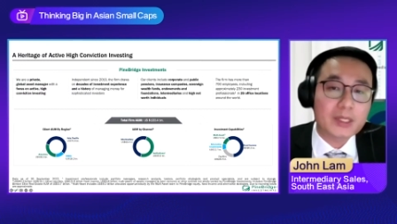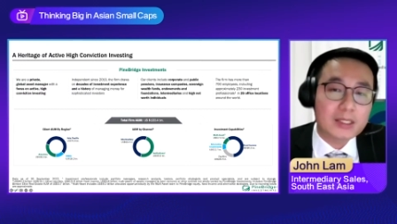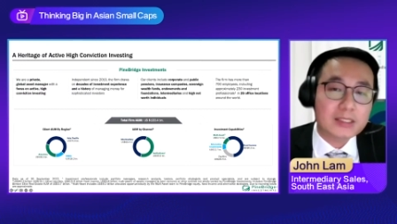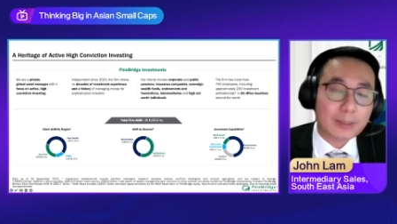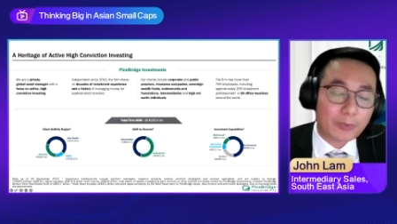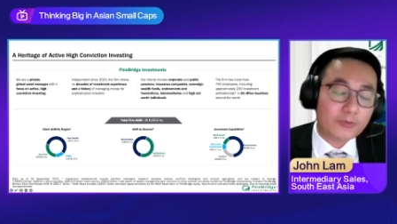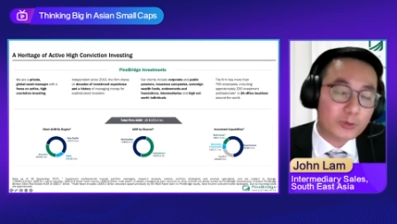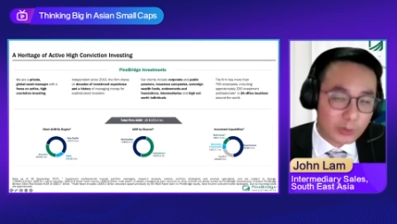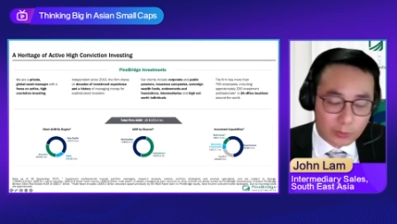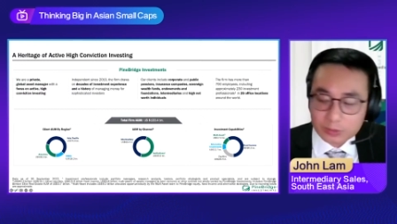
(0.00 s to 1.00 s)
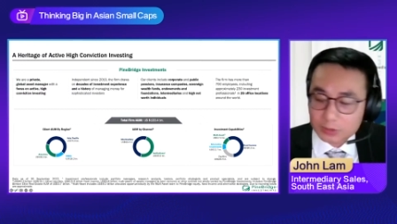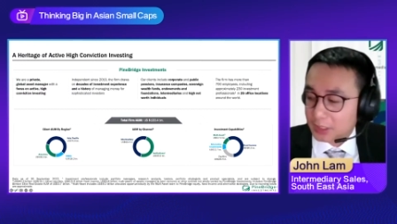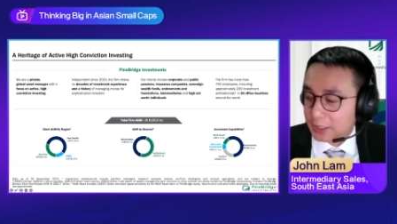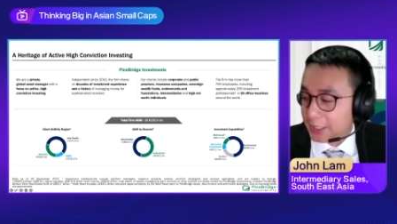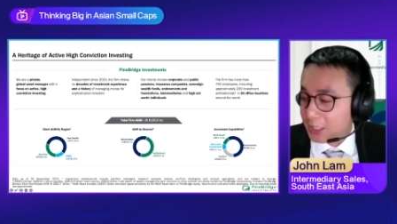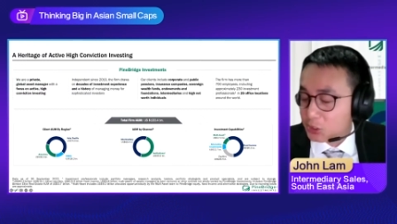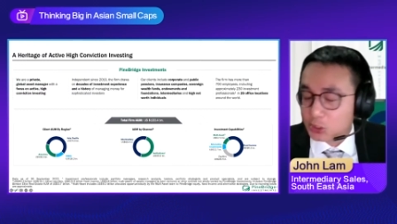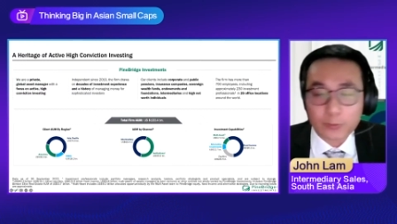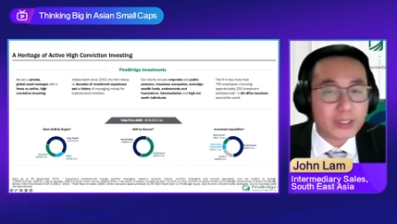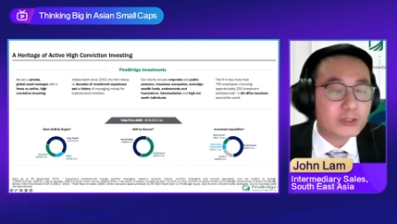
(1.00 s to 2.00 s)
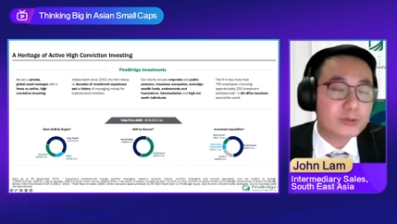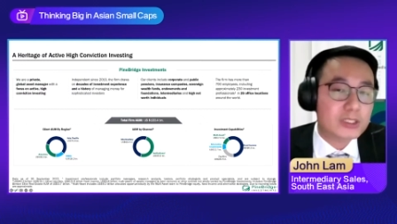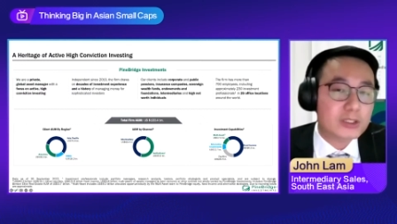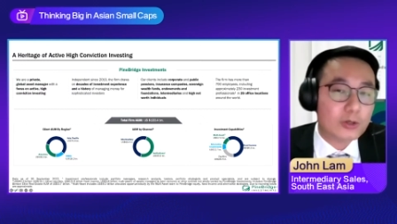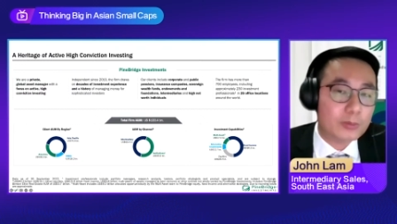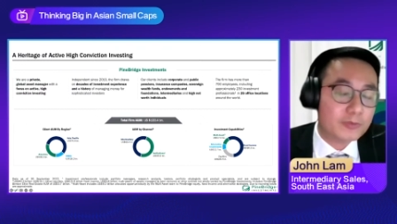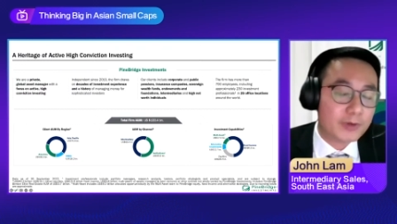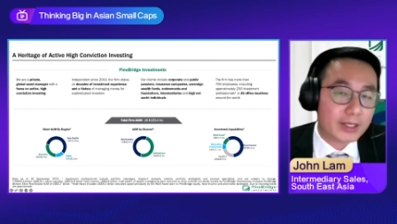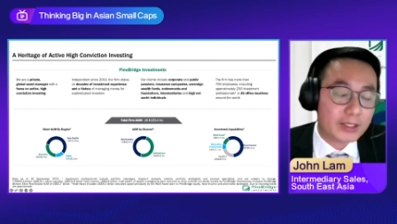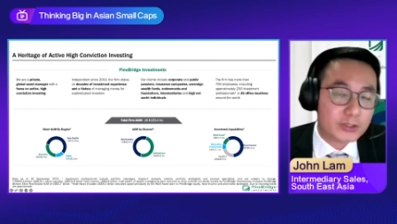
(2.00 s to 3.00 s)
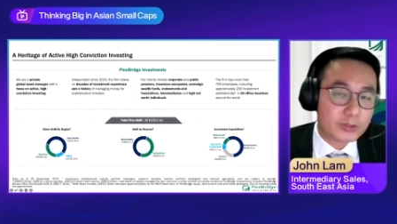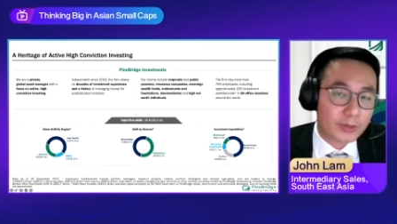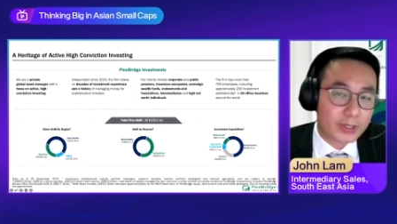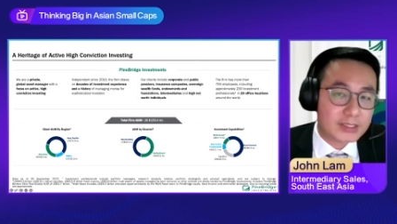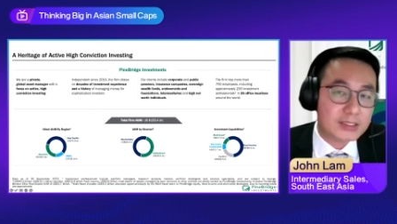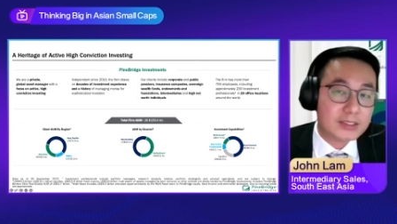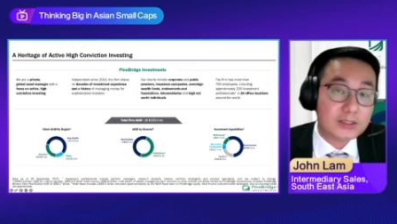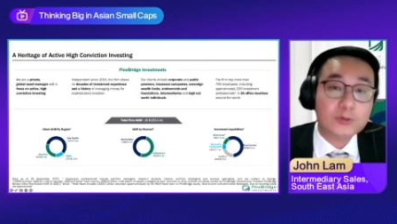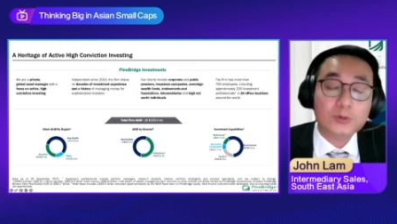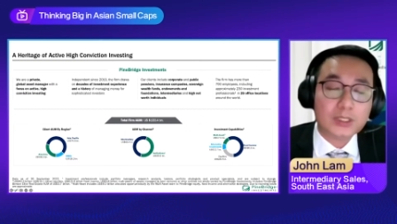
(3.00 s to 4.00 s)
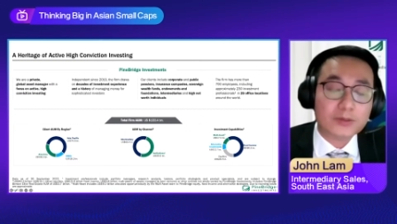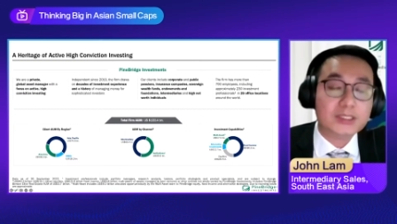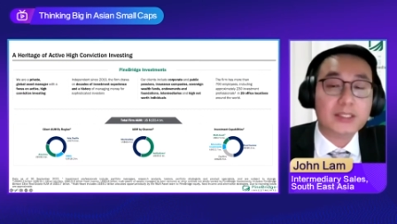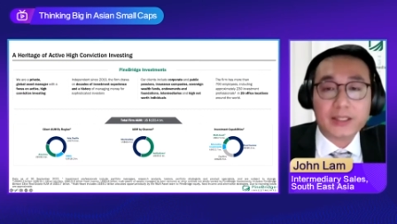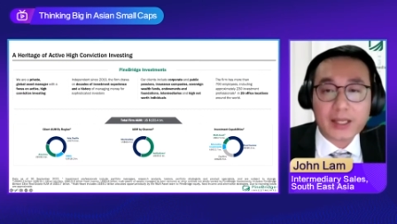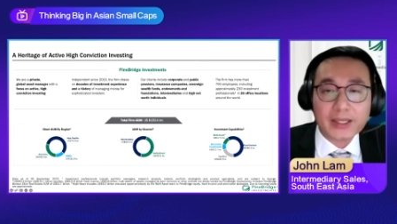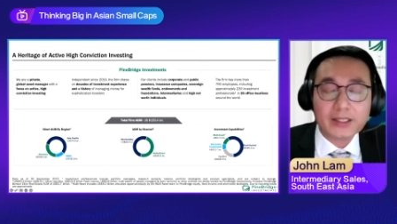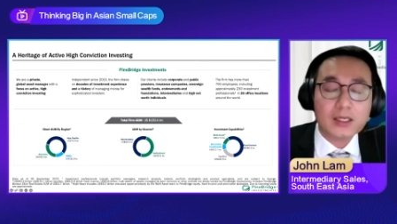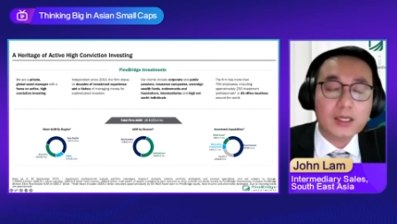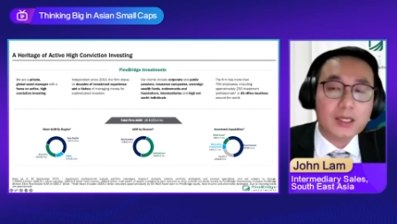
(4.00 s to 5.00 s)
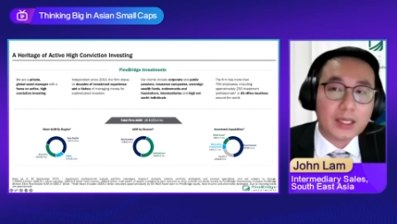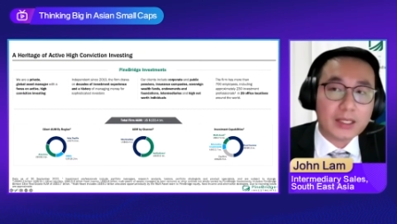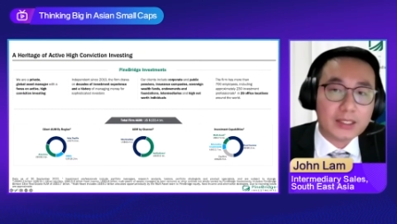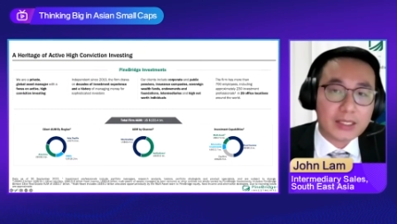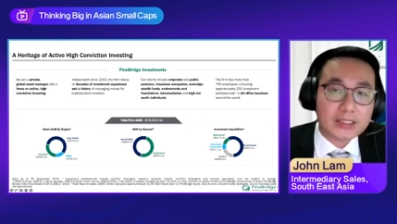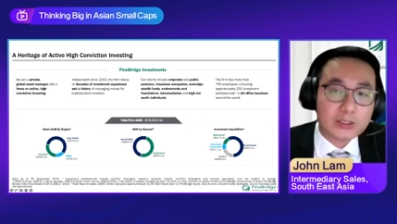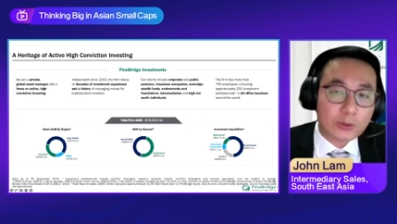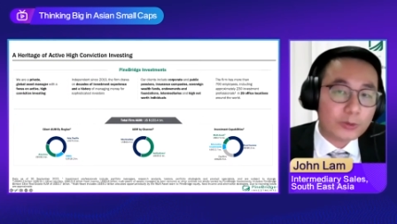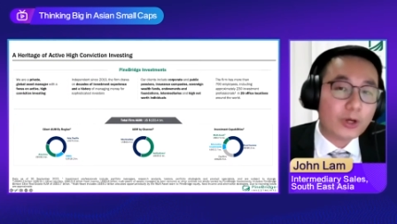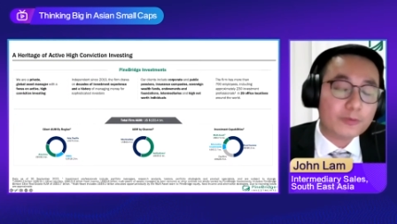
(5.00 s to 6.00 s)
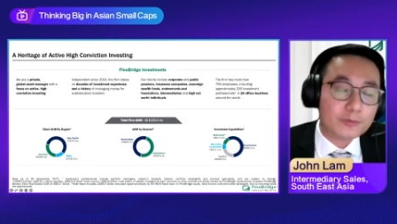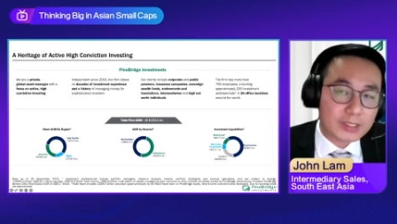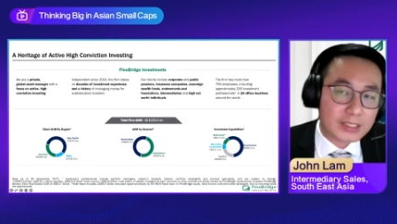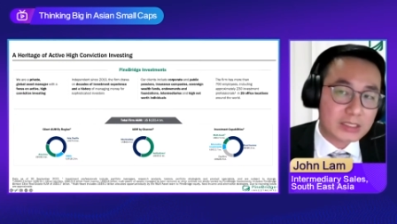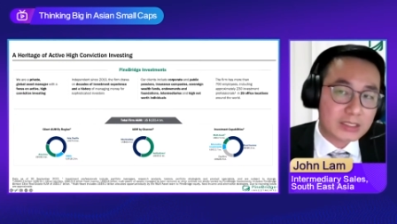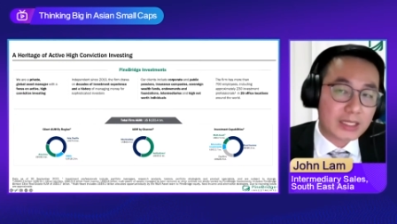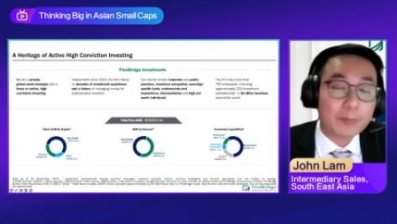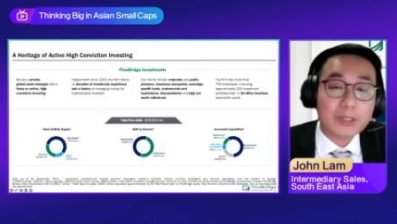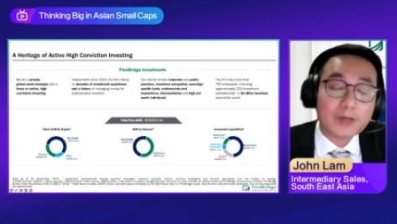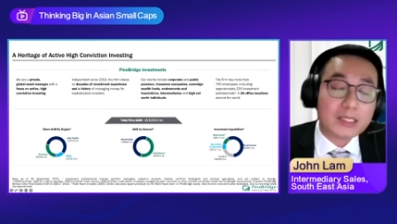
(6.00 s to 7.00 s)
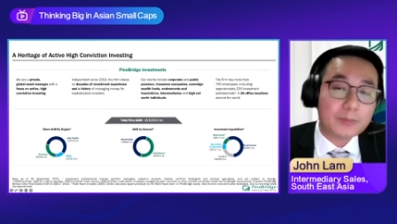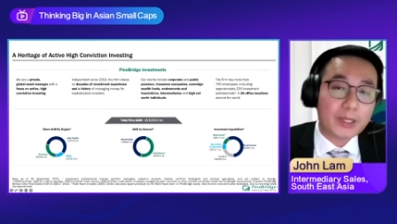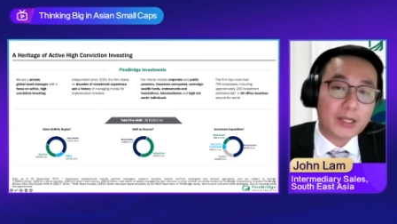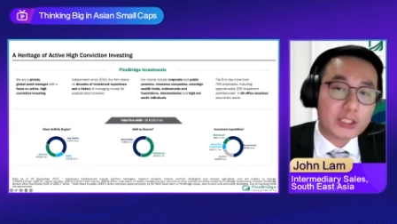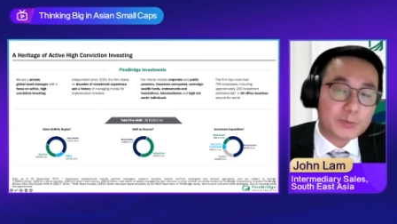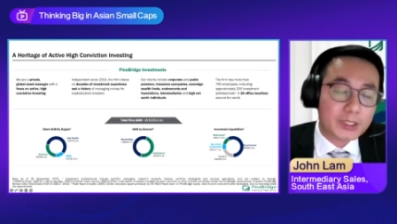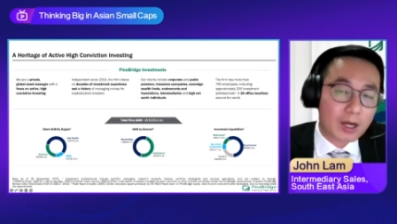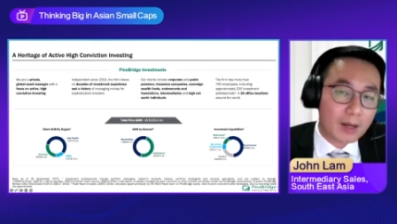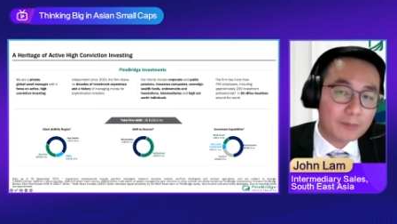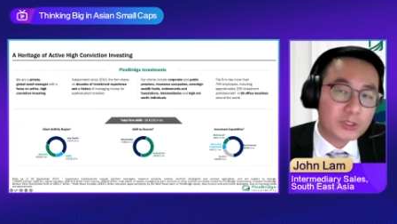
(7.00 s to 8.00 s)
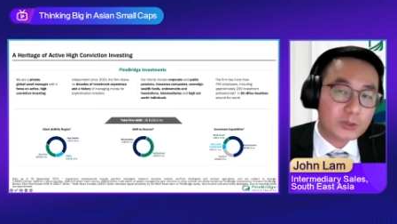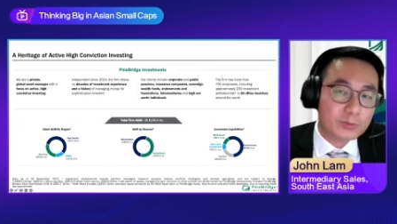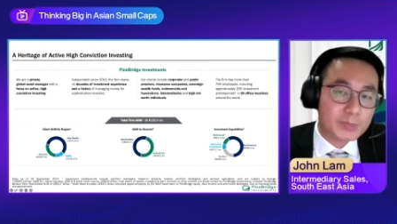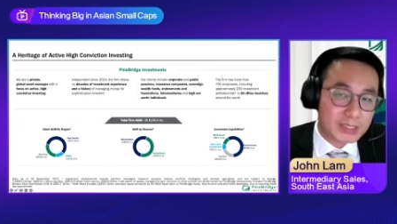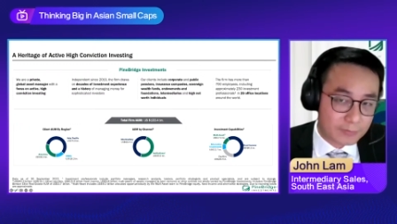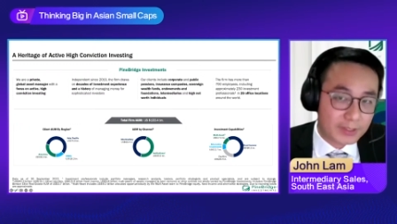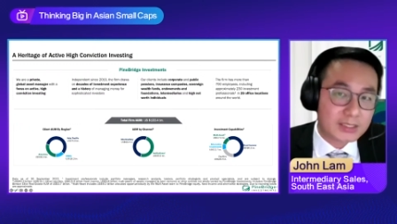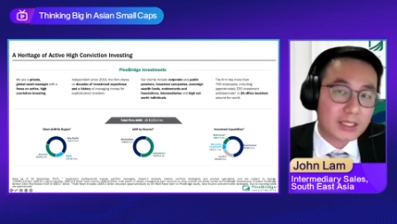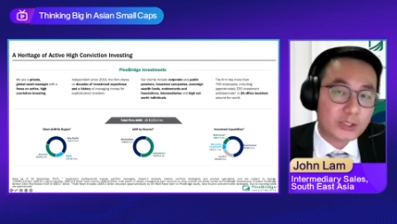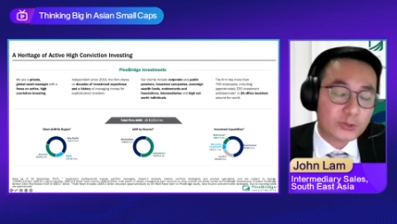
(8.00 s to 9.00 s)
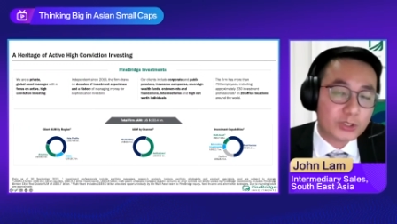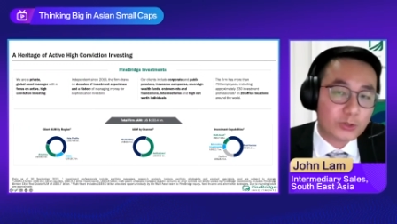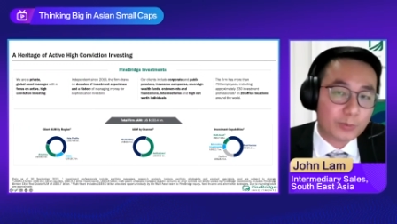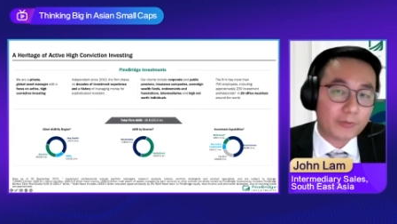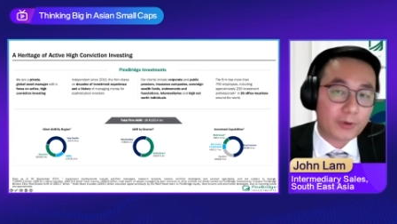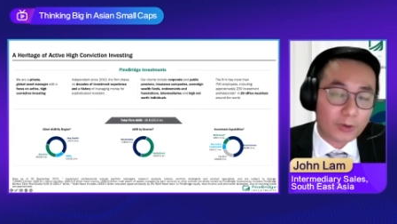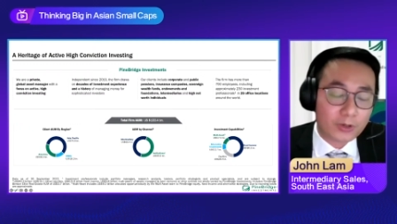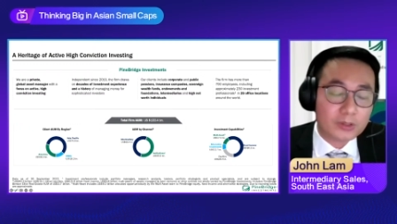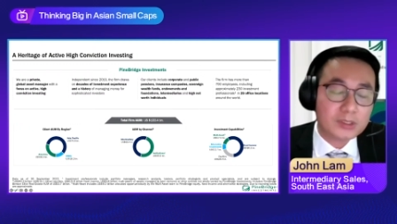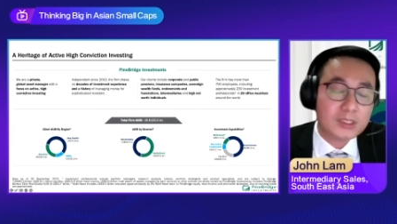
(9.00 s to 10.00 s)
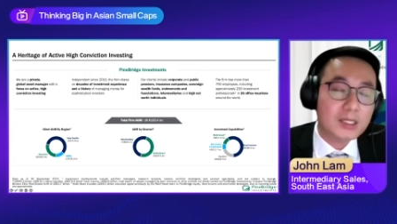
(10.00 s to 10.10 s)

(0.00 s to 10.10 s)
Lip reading: Some of you know AIG went through the global financial crisis in 2009, and they sold off this captive asset management arm to Pacific Century Group of Hong Kong,